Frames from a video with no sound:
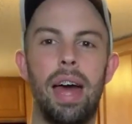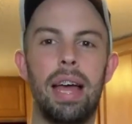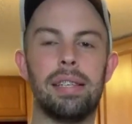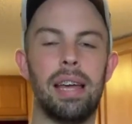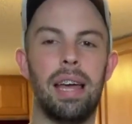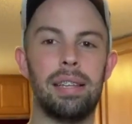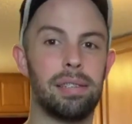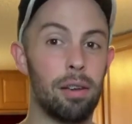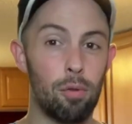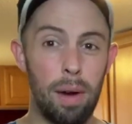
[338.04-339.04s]
that is
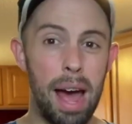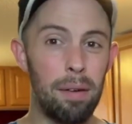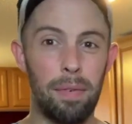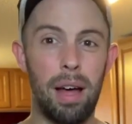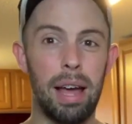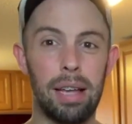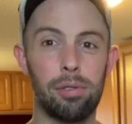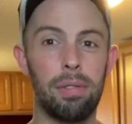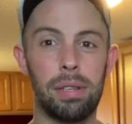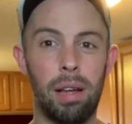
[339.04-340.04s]
as gratifying as
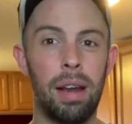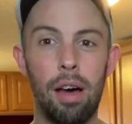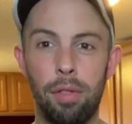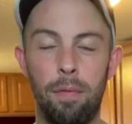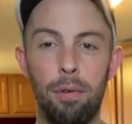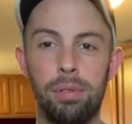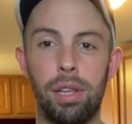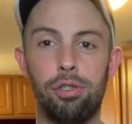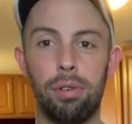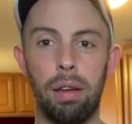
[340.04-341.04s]
all these unhealthy foods
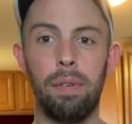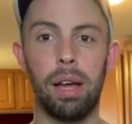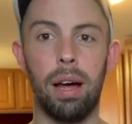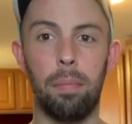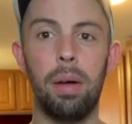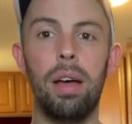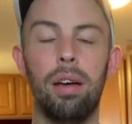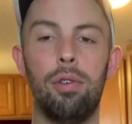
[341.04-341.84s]
that you're giving up.